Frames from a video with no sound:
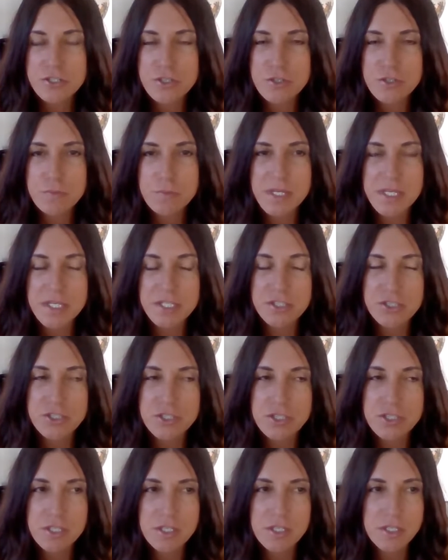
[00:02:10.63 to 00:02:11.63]
too
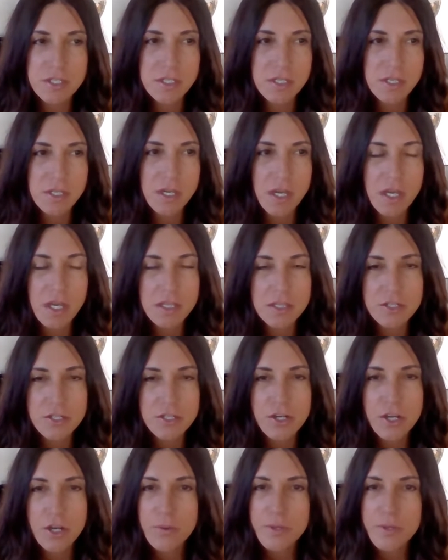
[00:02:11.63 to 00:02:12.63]
much
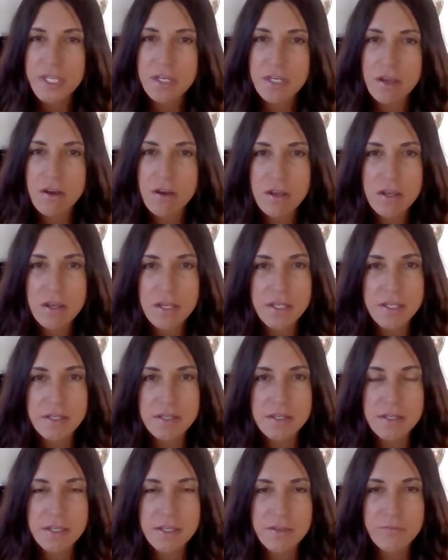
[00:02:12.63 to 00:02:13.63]
color going on.